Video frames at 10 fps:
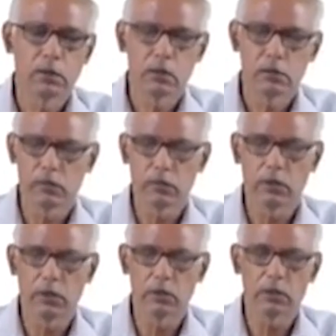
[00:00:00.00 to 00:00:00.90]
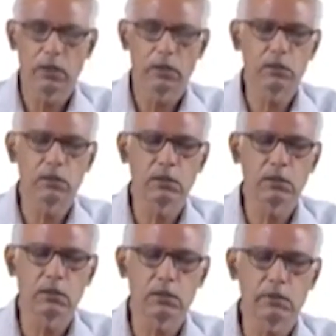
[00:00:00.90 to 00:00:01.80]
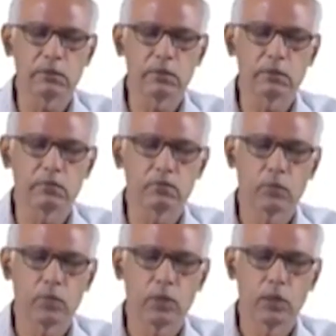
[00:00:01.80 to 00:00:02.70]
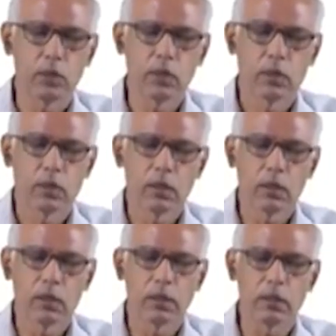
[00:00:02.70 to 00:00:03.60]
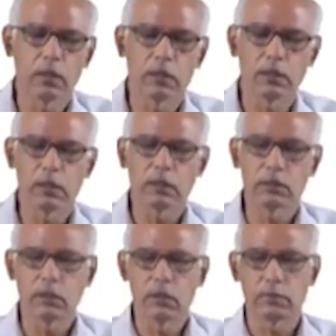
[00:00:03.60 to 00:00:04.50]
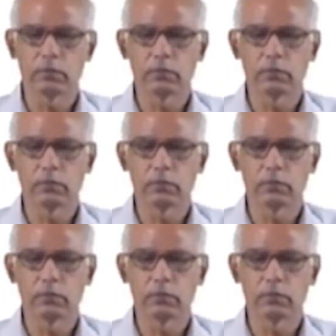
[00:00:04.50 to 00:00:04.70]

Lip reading: with the charging systems, and there is a